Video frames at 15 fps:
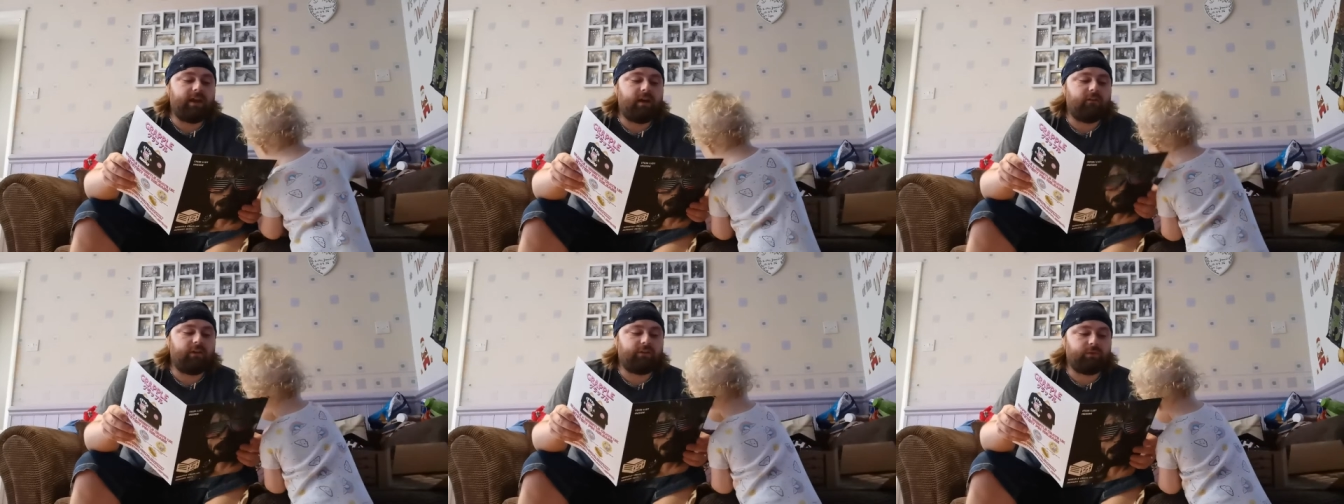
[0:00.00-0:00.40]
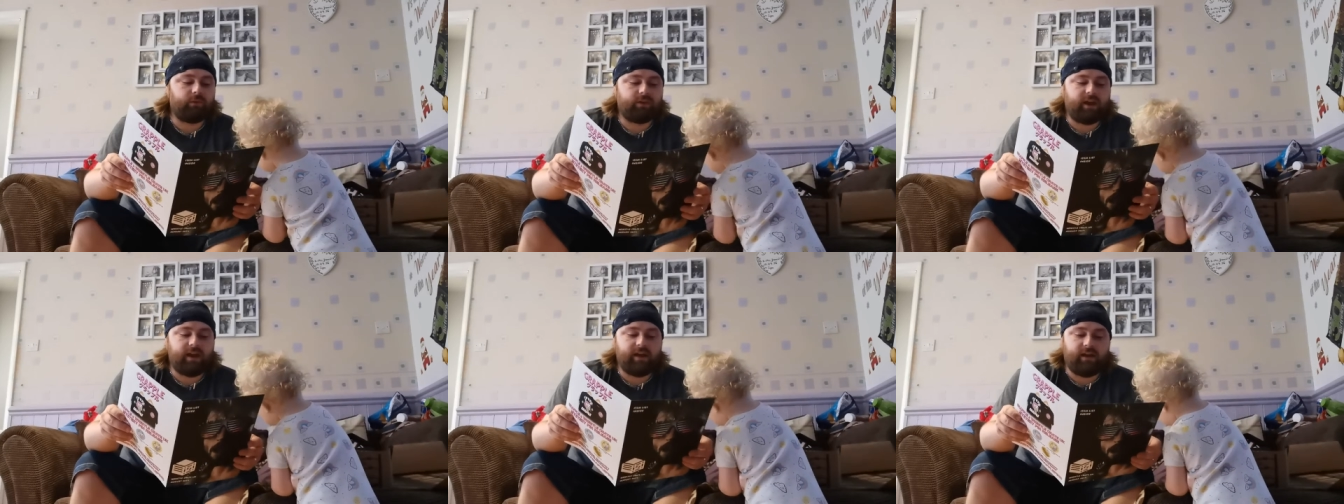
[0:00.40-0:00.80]
Yeah,
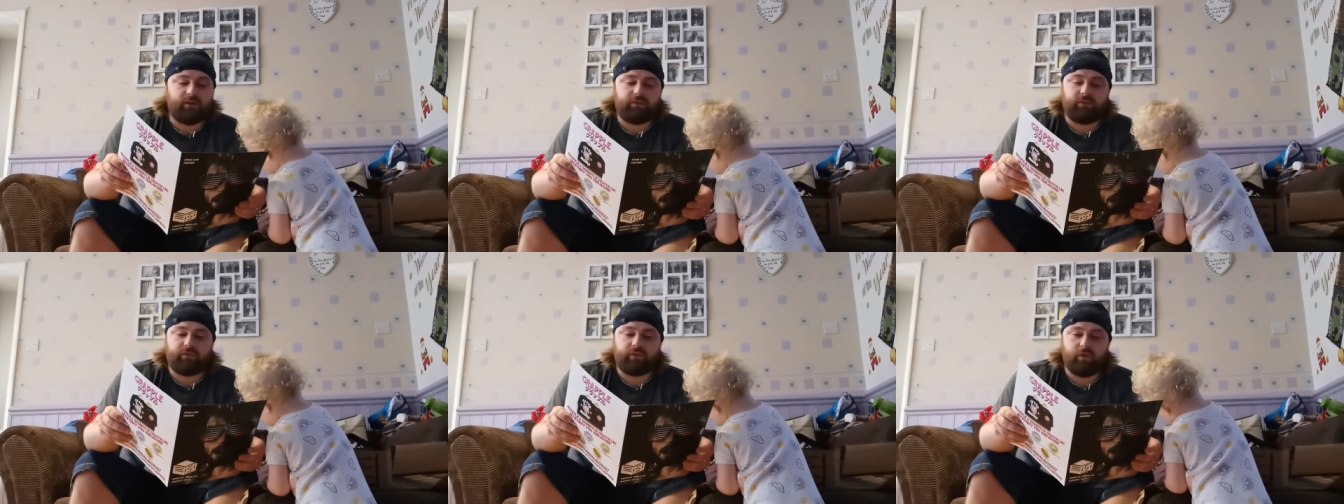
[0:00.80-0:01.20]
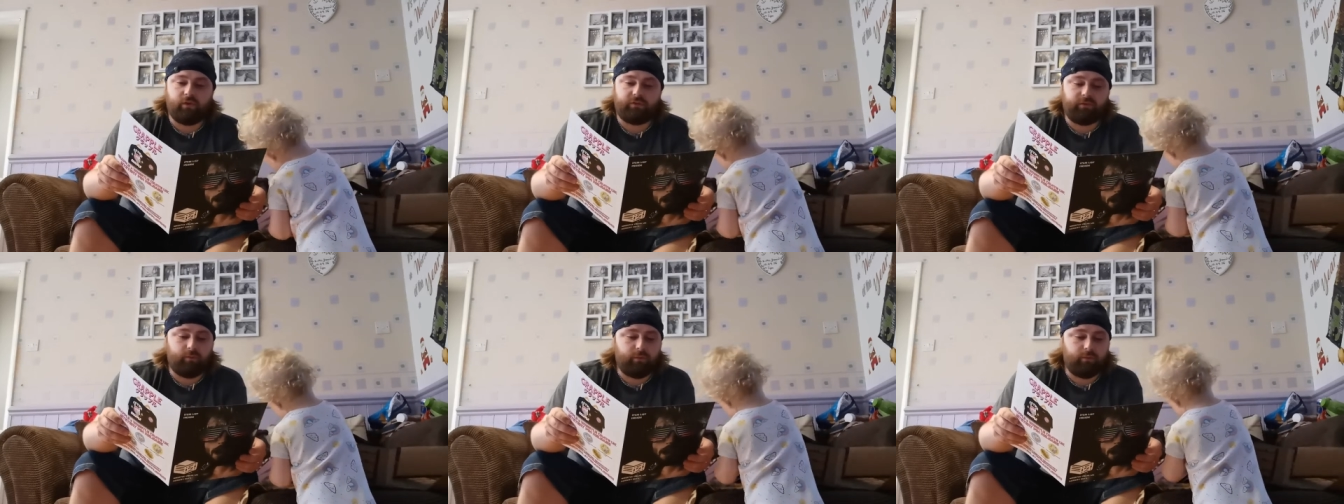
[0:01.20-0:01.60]
WrestleGate. That was of
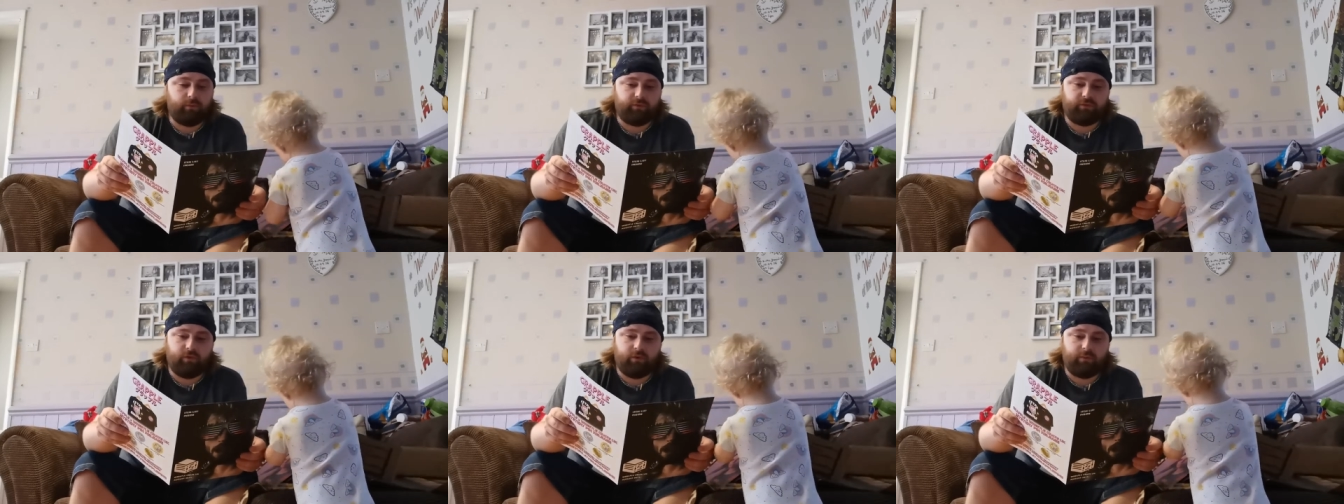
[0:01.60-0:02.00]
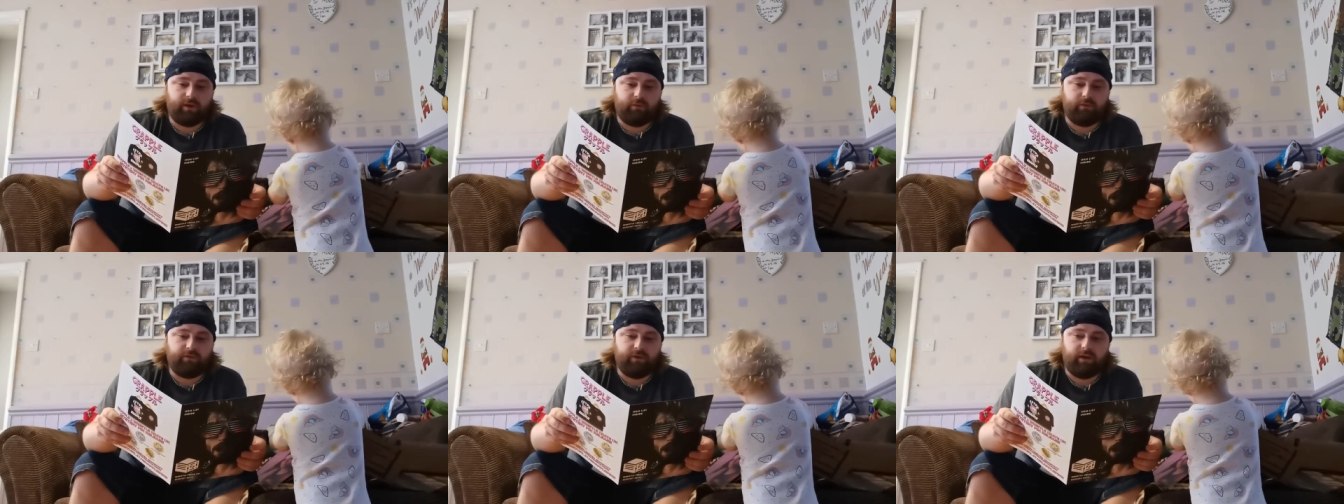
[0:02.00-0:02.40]
course the one we were talking
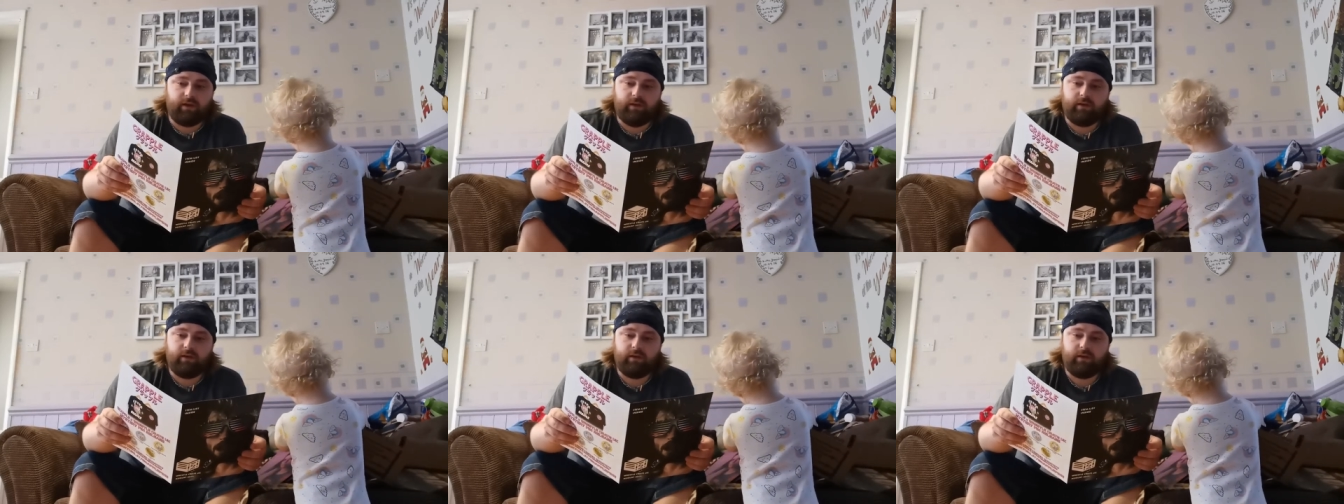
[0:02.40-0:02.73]
about with. Uh,